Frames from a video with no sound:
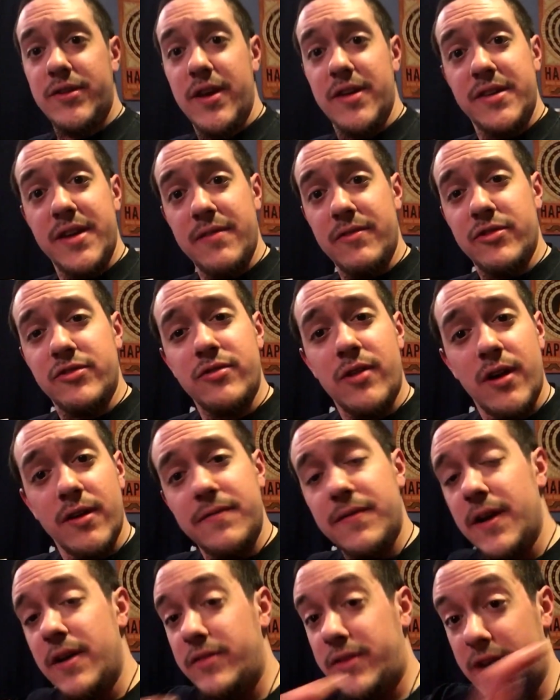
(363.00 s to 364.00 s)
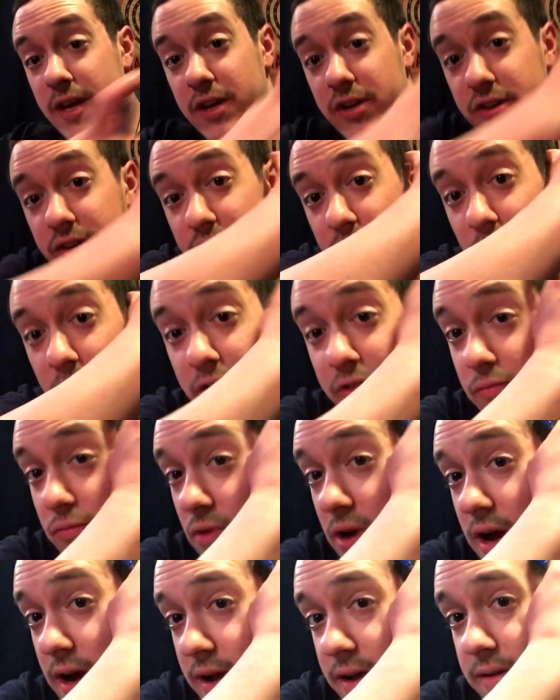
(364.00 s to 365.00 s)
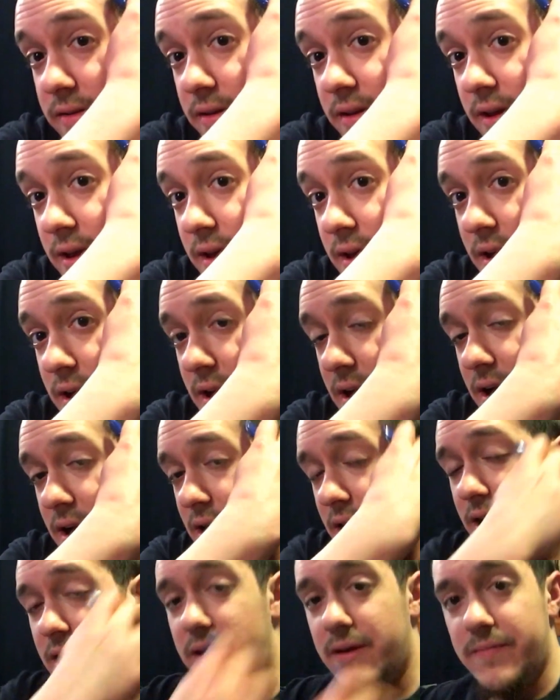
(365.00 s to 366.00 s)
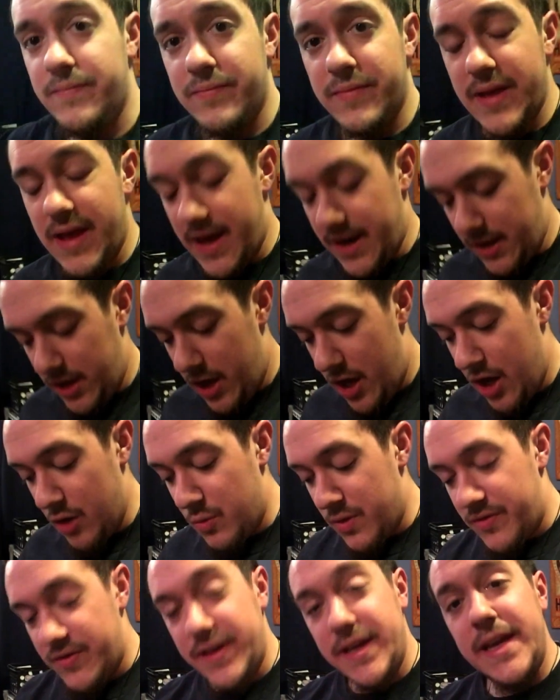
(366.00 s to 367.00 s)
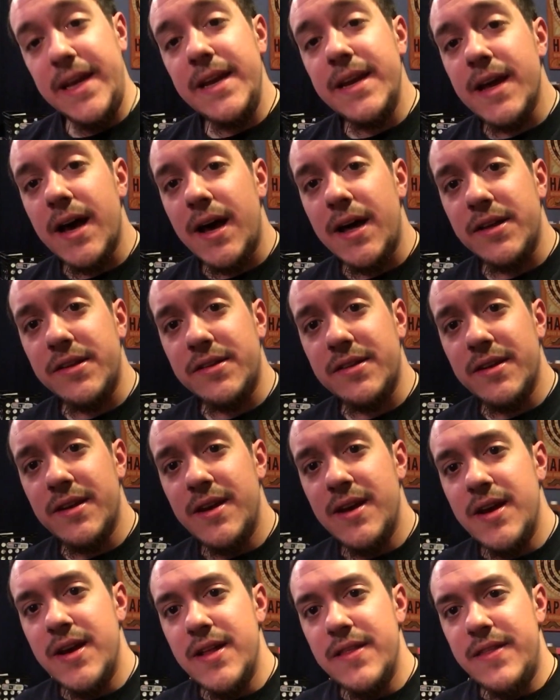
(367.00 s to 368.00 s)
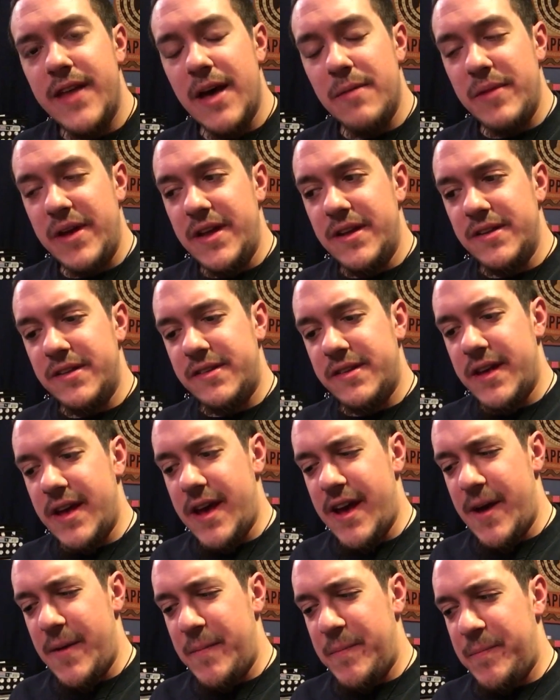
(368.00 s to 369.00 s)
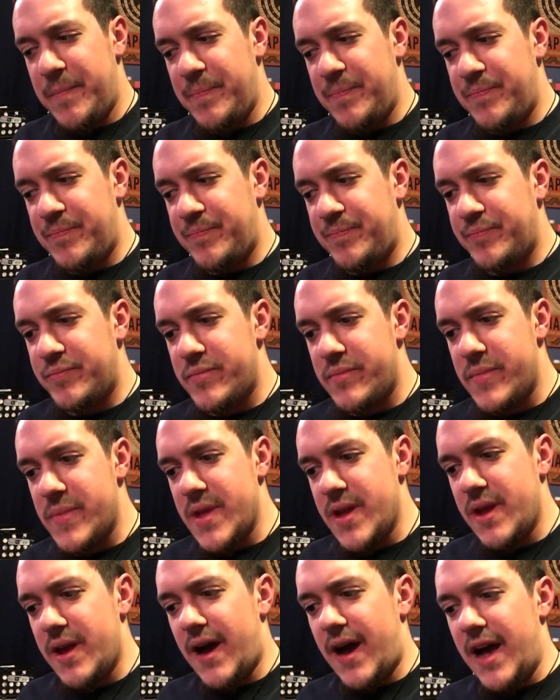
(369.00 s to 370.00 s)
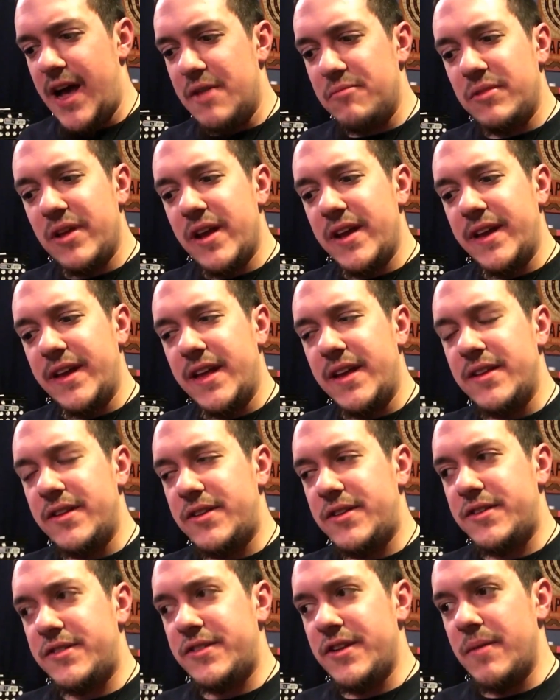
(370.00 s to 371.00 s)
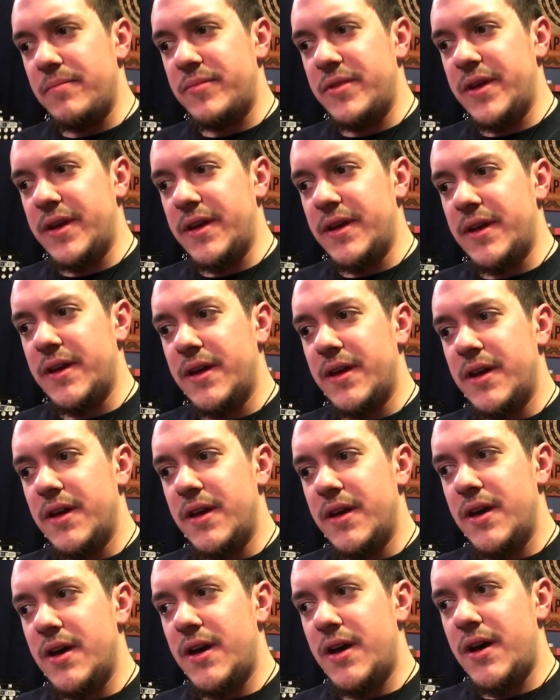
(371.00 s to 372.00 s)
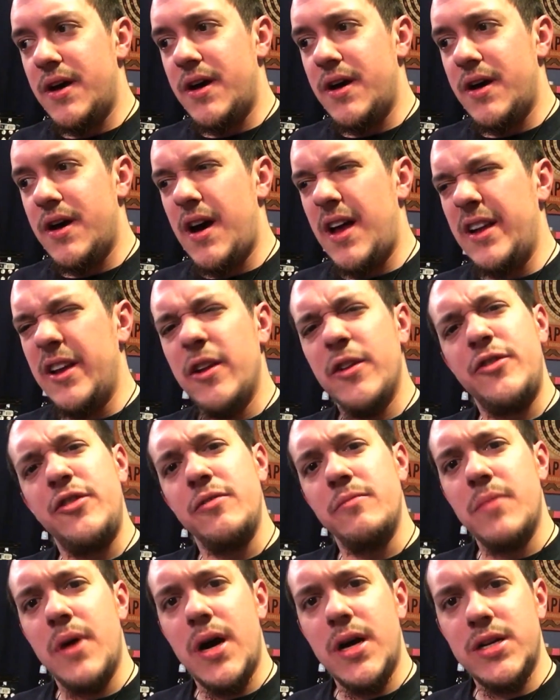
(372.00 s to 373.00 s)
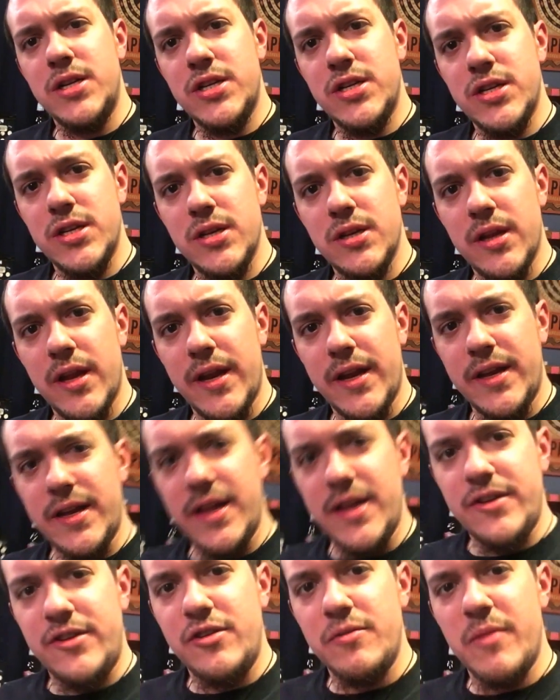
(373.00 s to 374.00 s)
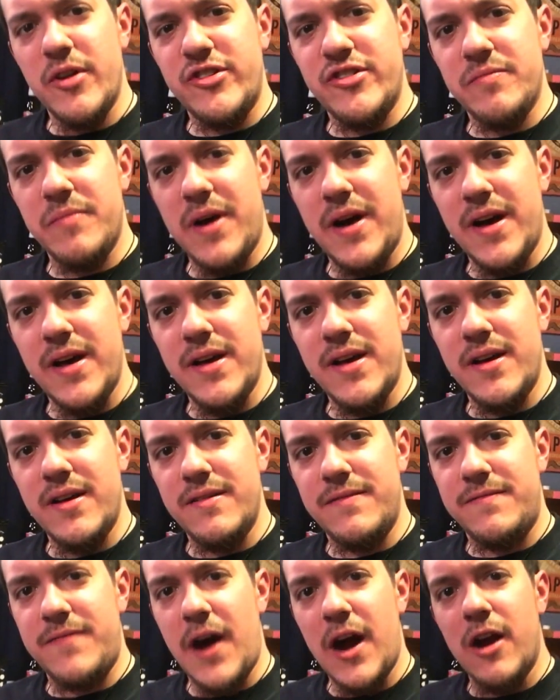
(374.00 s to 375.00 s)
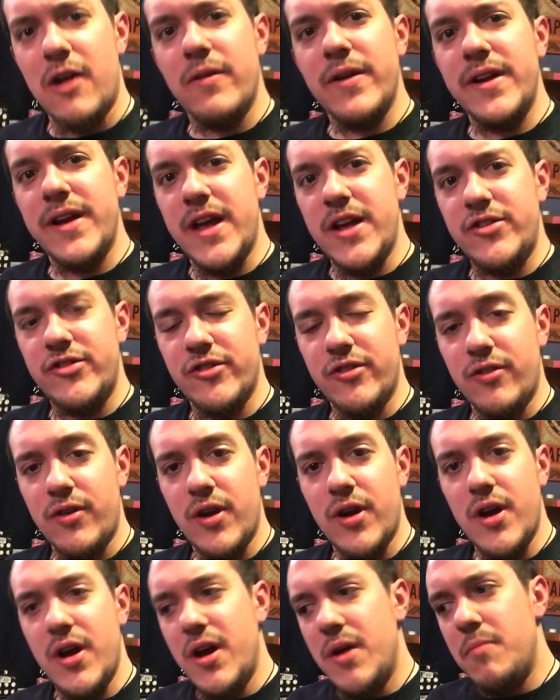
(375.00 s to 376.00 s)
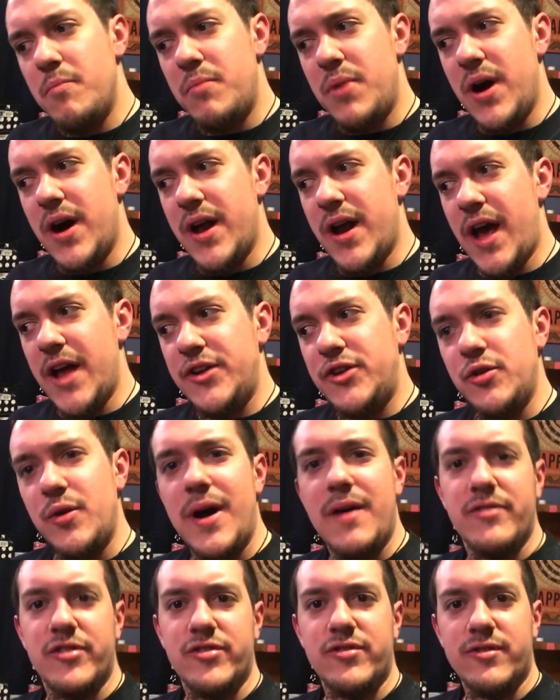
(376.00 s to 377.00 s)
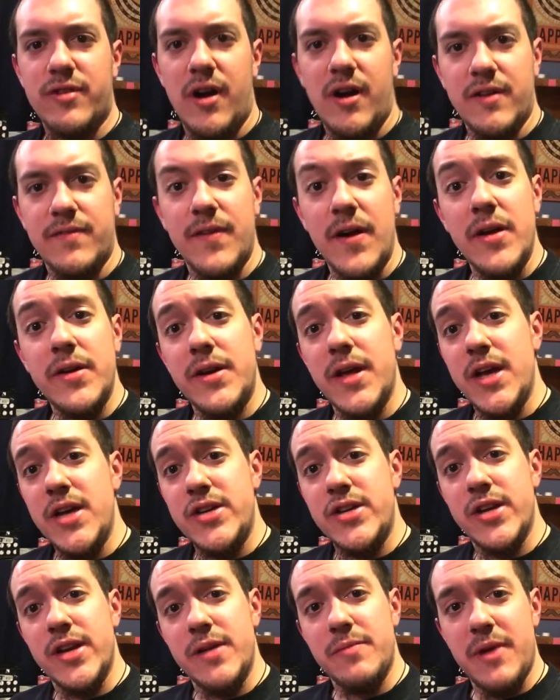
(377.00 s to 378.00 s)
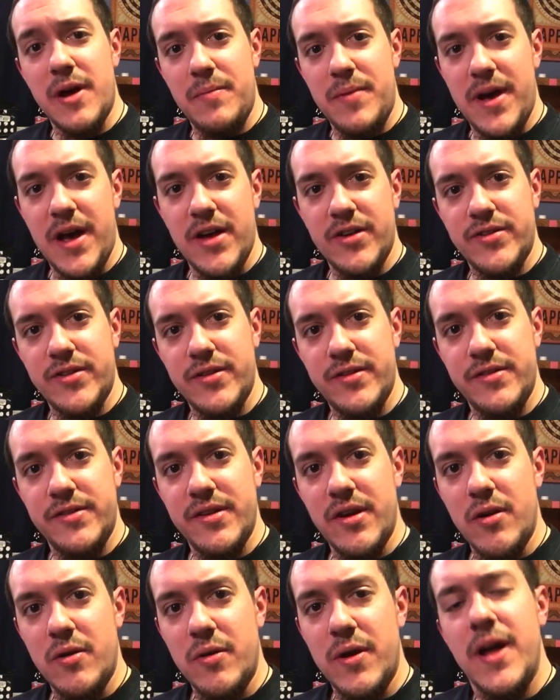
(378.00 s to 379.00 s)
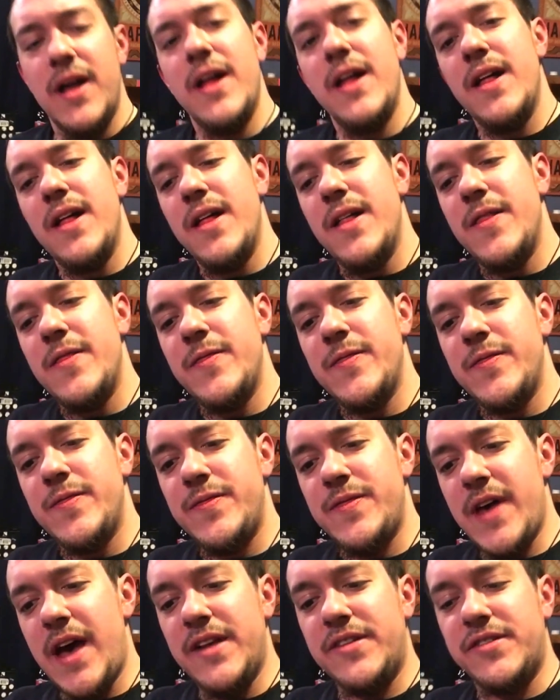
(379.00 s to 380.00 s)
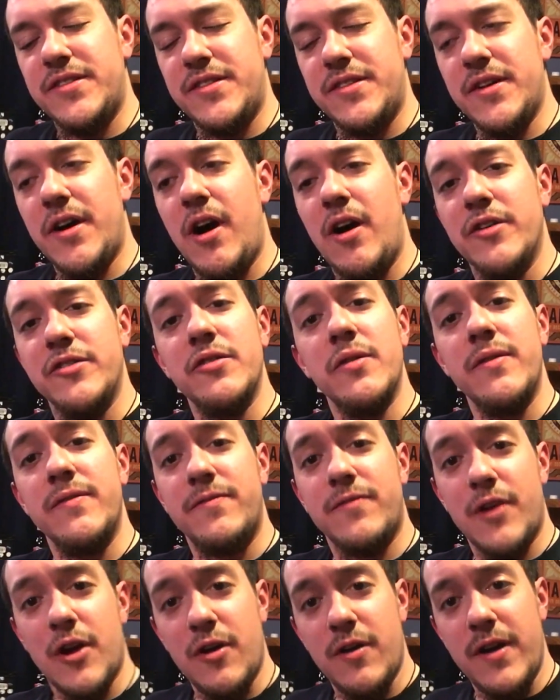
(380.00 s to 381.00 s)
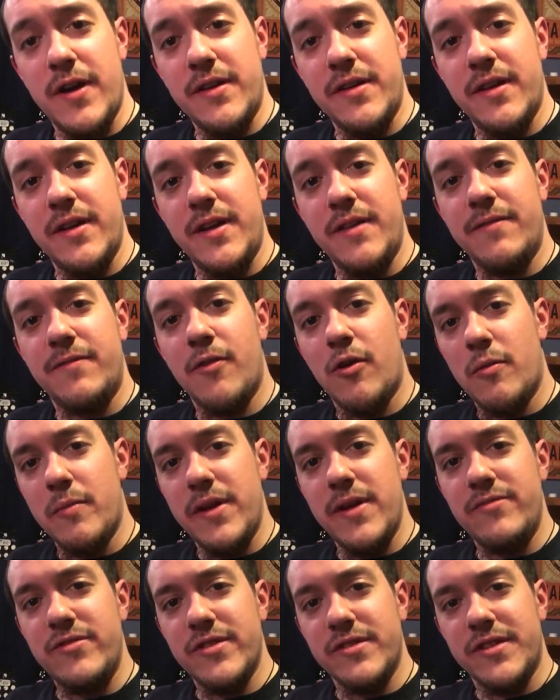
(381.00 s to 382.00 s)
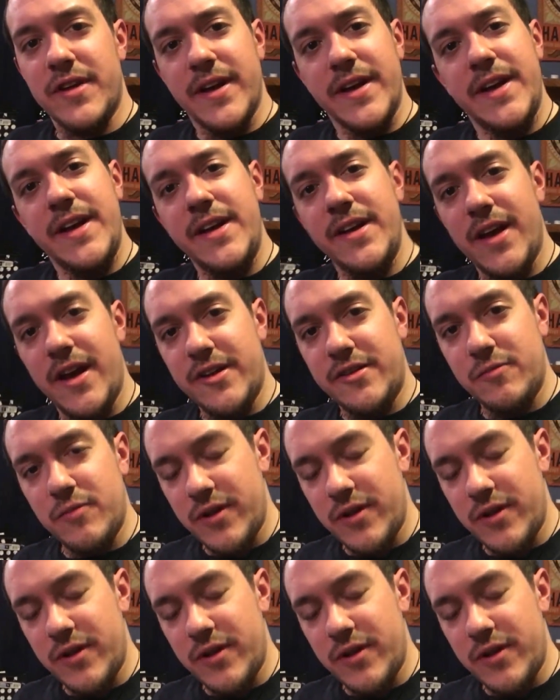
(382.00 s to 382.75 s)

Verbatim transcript: does have a strong foundation in what's right. And along with the Kenaz, that means that I am letting in something a little too much, letting in too much of my fiery nature. But I do have a strong foundation in my passion. So that's also informative, just like Kenaz